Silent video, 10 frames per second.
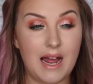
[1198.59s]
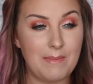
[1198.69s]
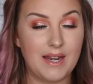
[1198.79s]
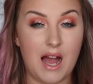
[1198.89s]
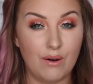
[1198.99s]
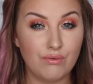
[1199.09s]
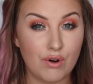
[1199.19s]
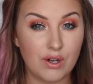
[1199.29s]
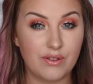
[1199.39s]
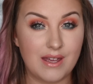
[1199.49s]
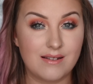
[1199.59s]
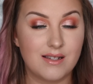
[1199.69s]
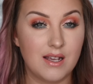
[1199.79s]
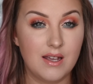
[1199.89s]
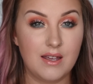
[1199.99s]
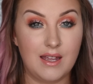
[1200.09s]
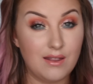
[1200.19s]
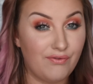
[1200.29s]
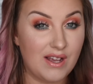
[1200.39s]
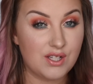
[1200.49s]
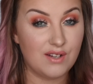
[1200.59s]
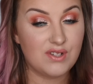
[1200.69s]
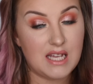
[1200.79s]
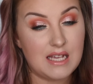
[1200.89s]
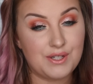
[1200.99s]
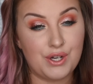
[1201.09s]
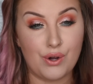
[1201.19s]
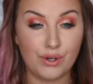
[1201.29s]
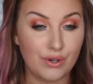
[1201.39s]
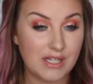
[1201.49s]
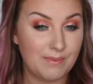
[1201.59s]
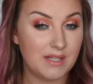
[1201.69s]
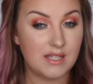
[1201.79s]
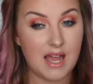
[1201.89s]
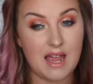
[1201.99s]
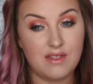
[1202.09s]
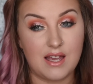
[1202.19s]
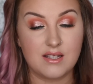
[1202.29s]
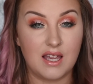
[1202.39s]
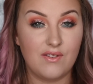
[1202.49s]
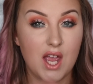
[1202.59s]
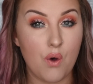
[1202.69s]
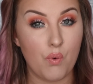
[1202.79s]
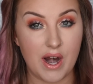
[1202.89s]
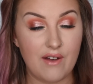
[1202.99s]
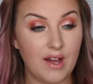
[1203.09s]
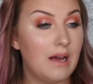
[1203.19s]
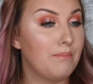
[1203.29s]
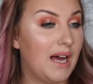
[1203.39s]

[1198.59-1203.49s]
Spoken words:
I mean, I would rock this in the festive season on Christmas Day, Thanksgiving, whatever,